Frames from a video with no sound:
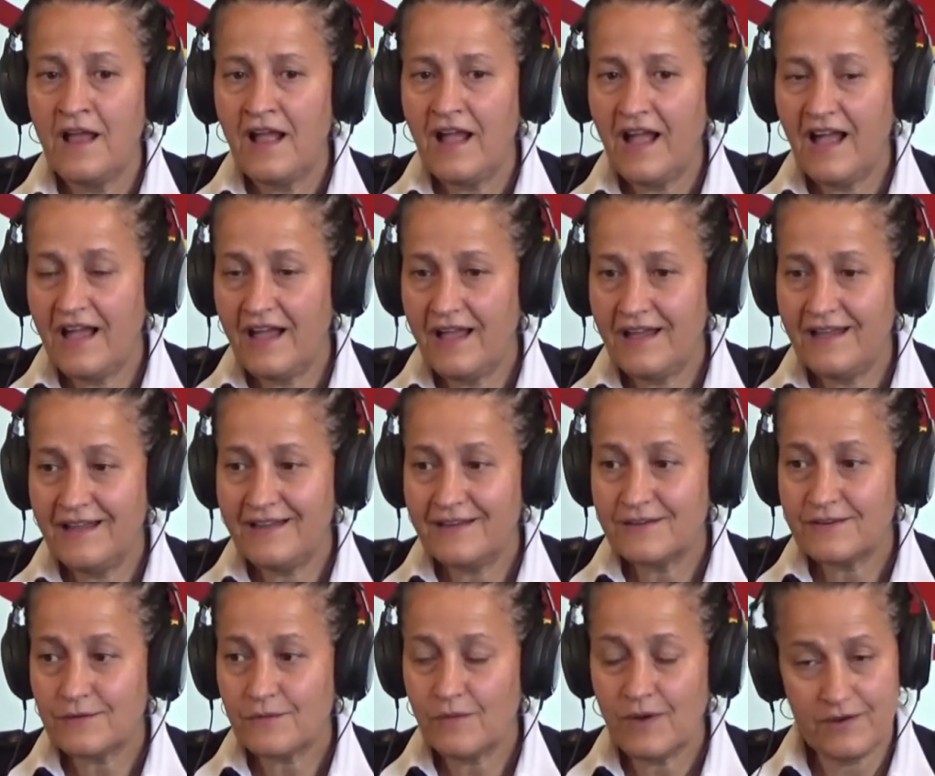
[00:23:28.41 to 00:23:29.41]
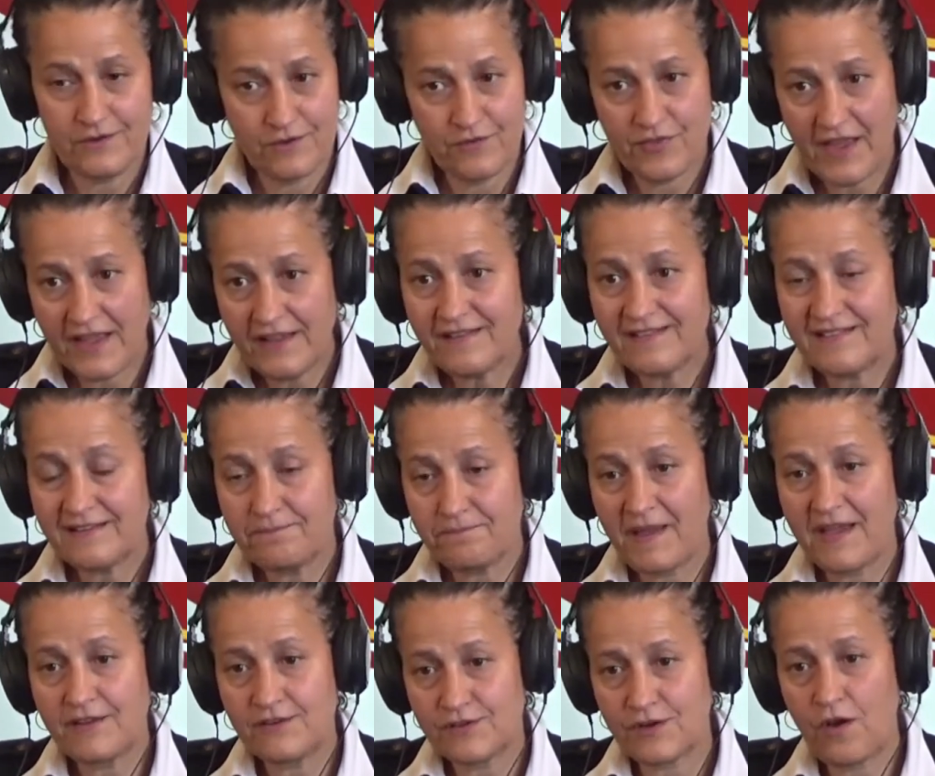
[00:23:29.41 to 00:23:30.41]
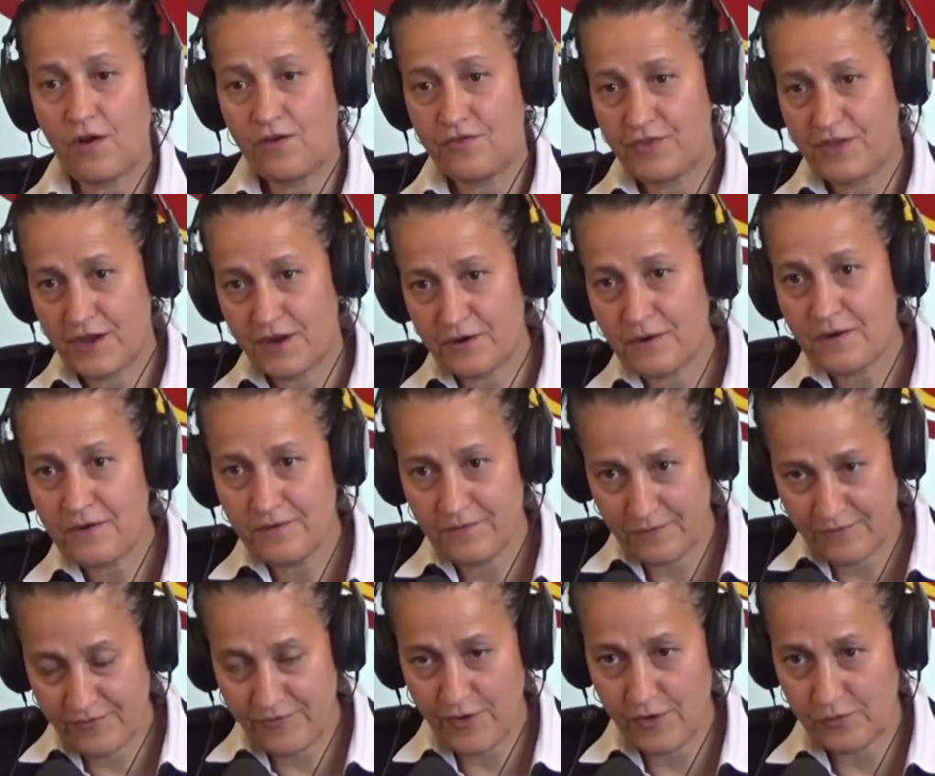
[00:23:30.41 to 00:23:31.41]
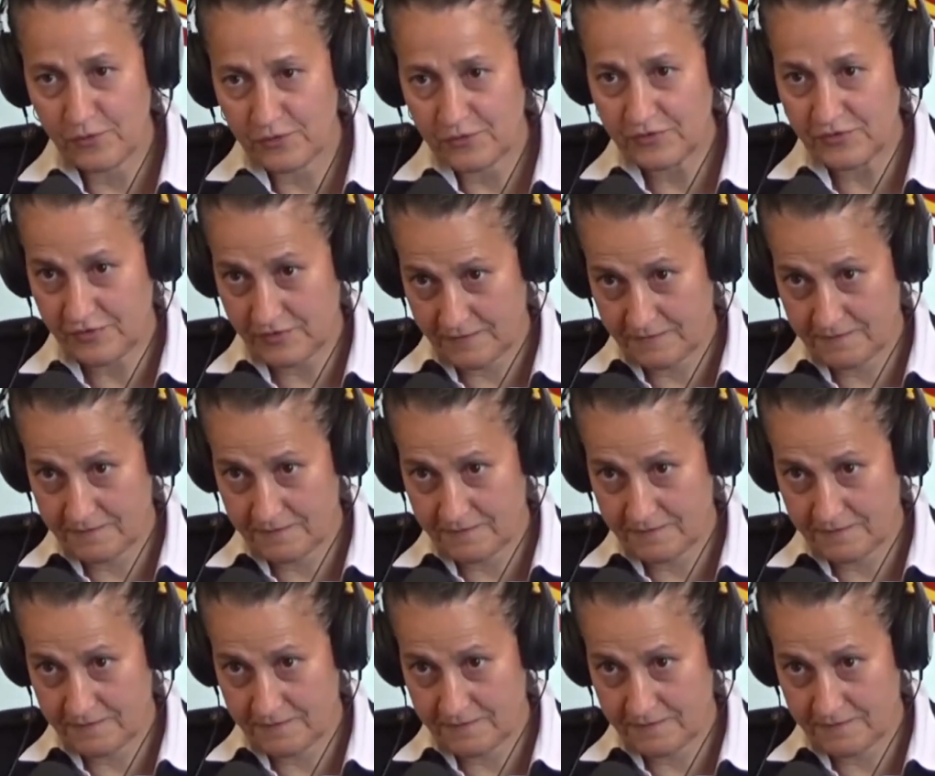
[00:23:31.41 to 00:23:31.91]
and what they spend on their folks